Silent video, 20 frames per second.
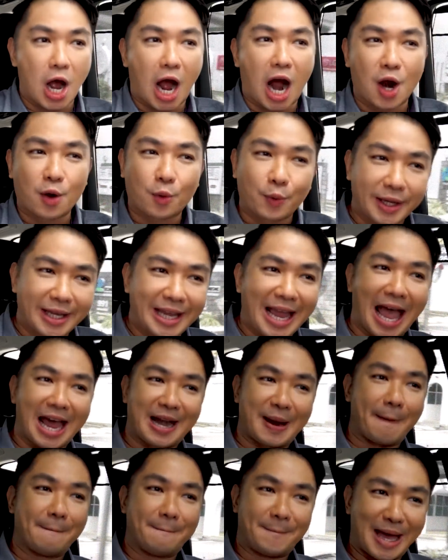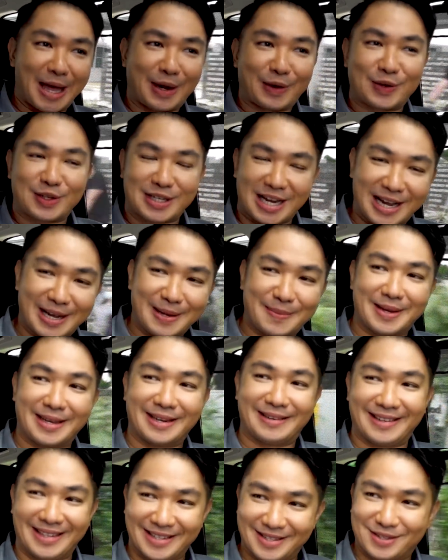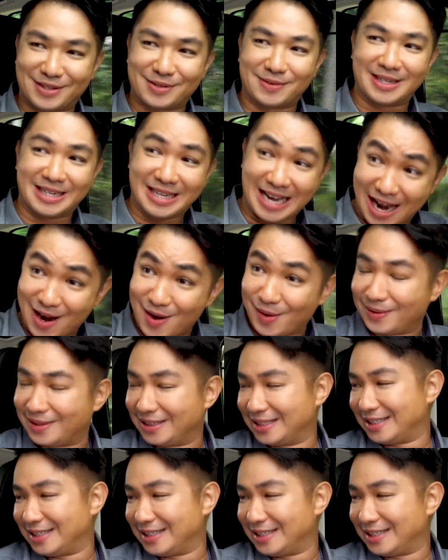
Are we at a better time in history now?